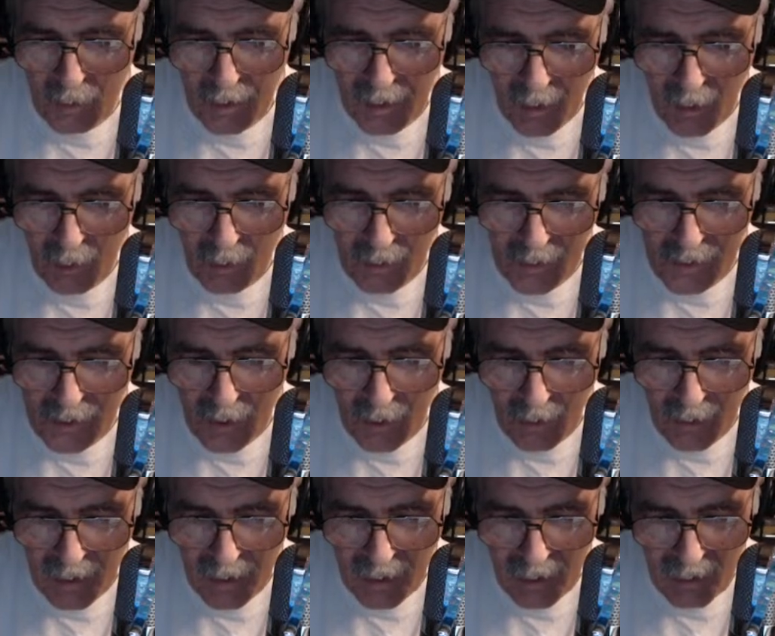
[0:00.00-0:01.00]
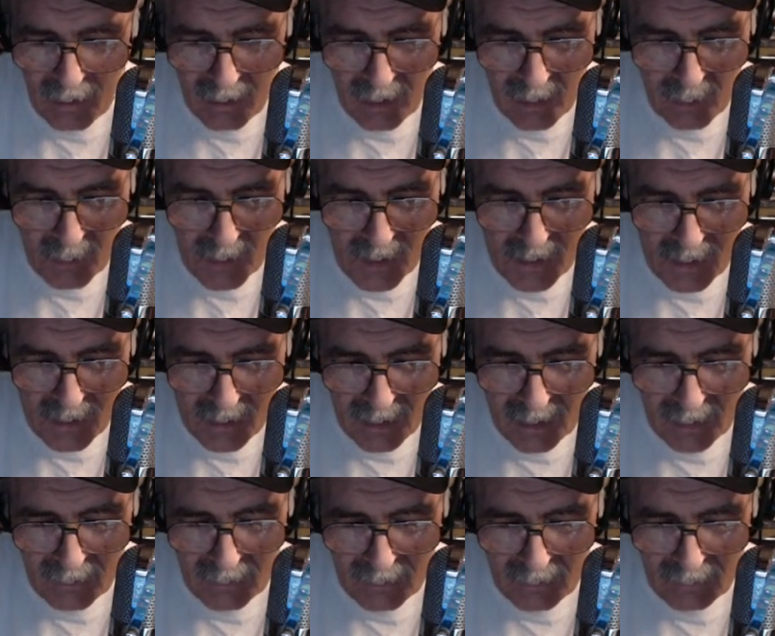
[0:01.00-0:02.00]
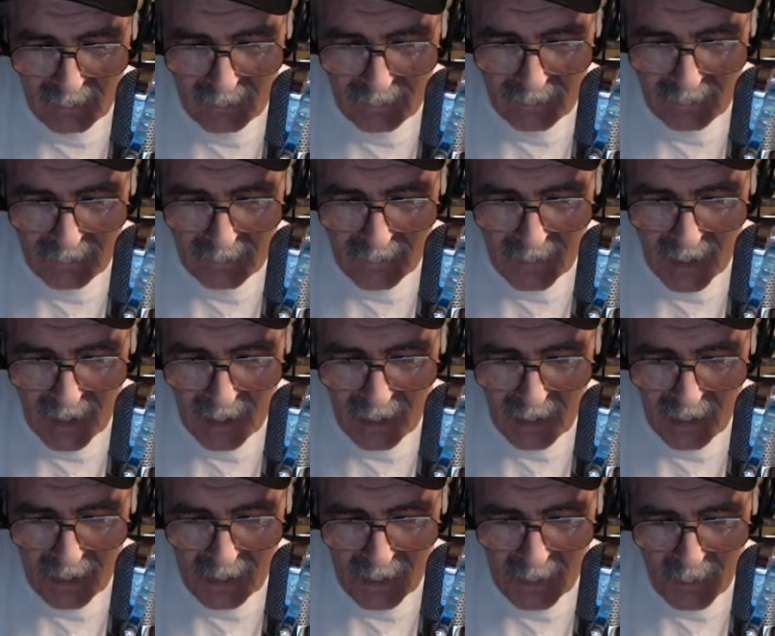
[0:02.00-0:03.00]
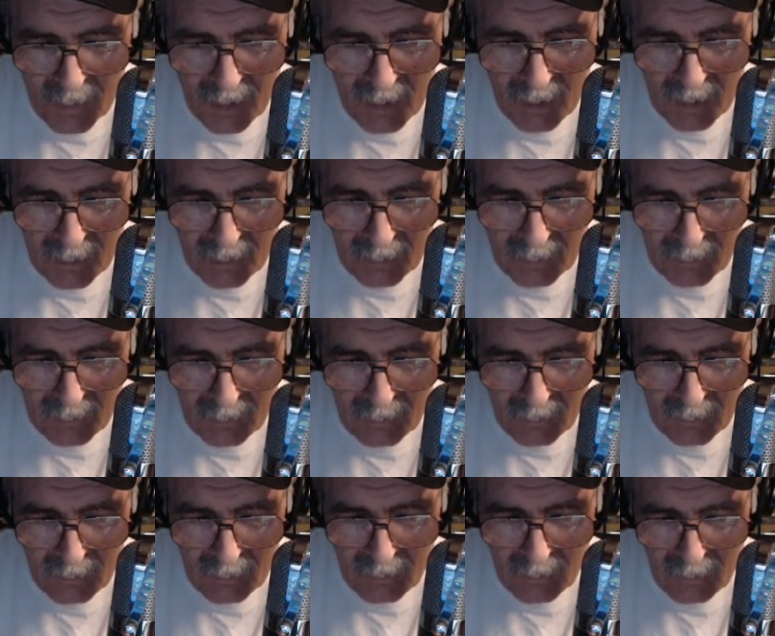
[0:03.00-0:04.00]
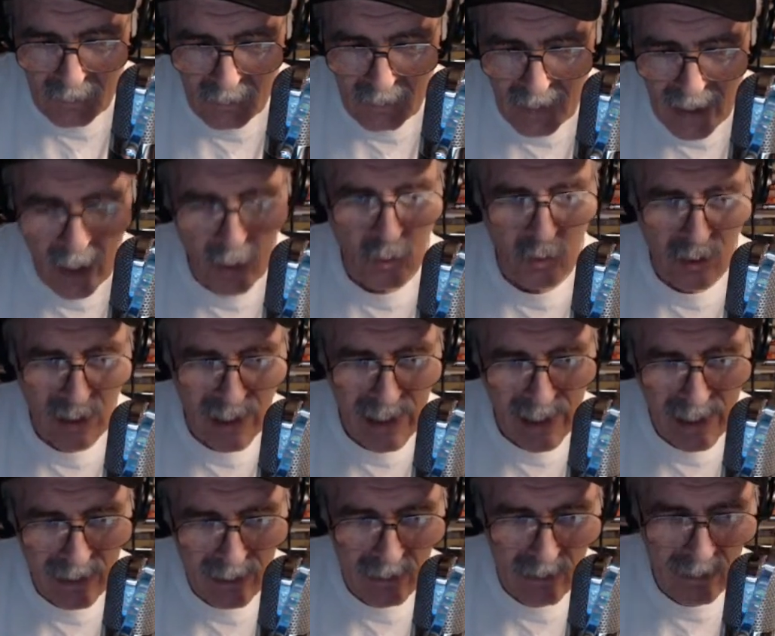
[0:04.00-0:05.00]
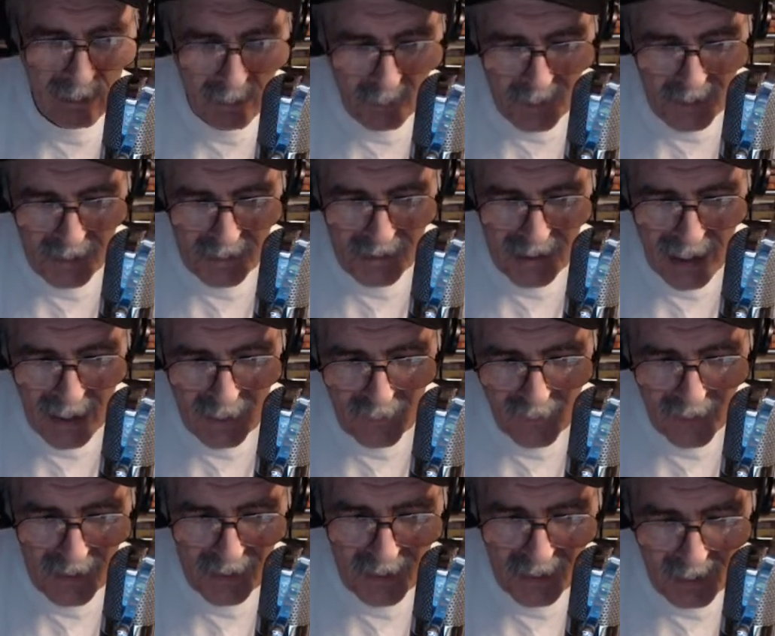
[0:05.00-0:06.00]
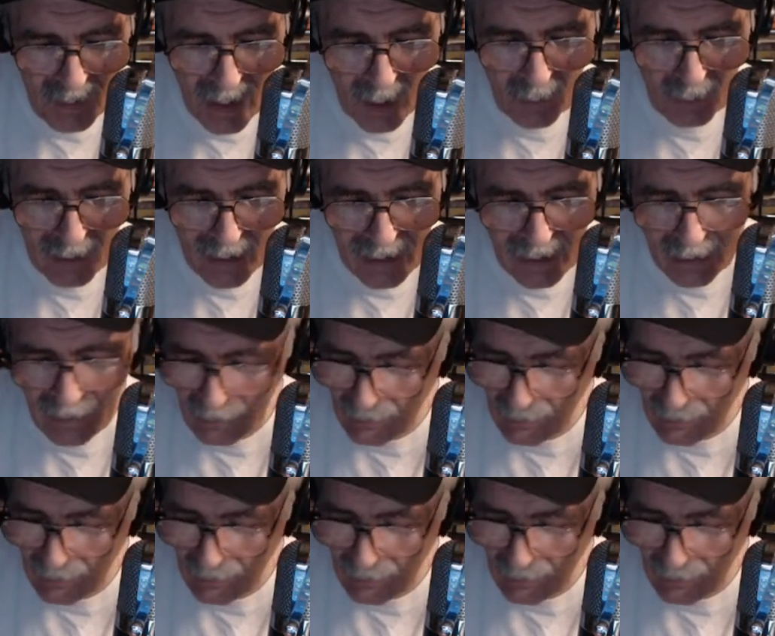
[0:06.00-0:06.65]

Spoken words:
the whole joke here? It was. It's Outland. It was a science fiction. Outland.